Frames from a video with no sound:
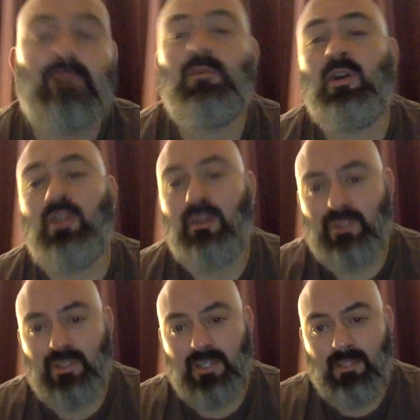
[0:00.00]
my life
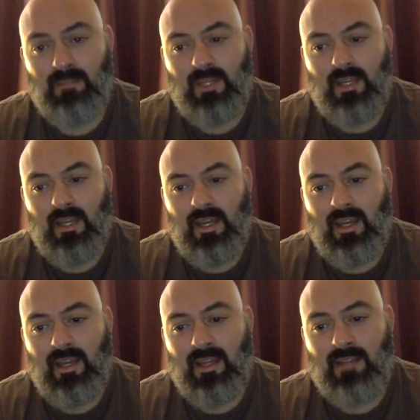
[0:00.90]
journey,
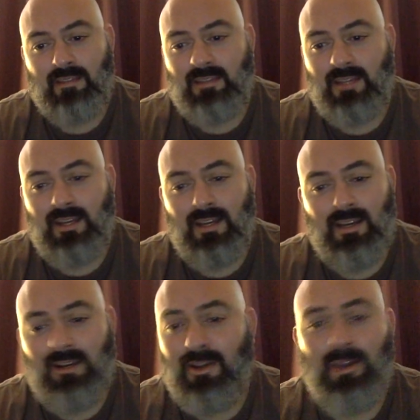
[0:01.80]
and
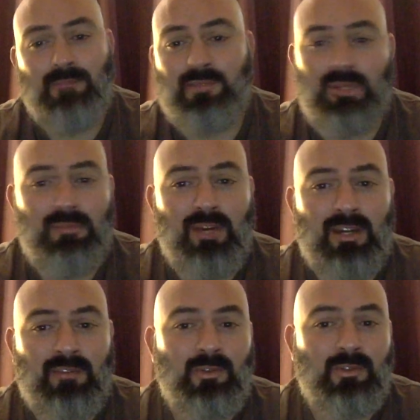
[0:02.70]
I hope to be
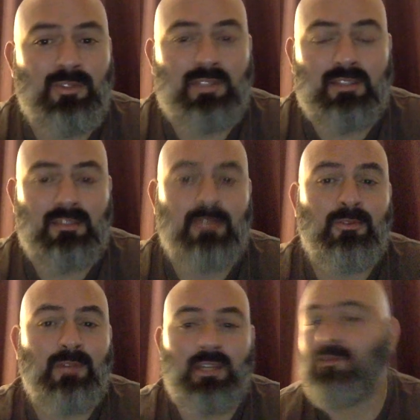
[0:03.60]
part of yours
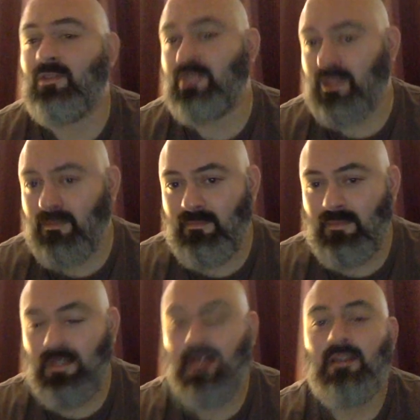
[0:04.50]
still in the future.
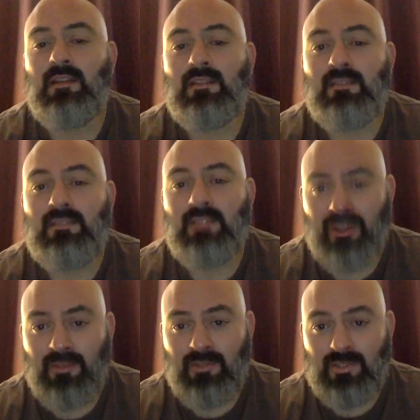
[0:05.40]

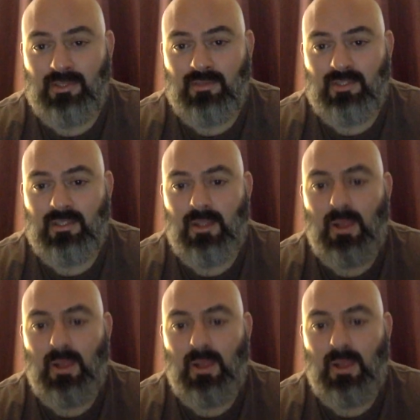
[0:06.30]
Take care of yourselves.